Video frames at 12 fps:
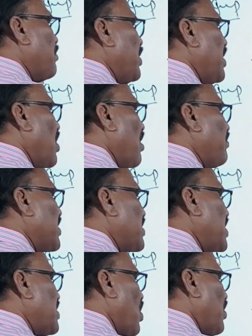meaning of this
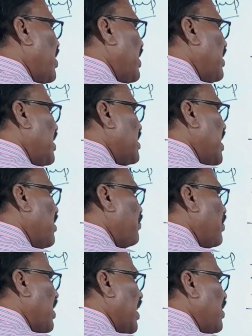is already in this.
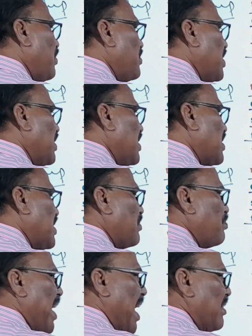Therefore, again using this is
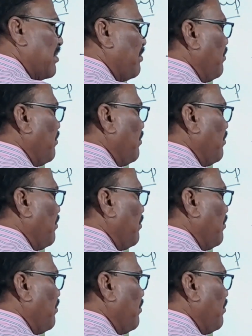bad.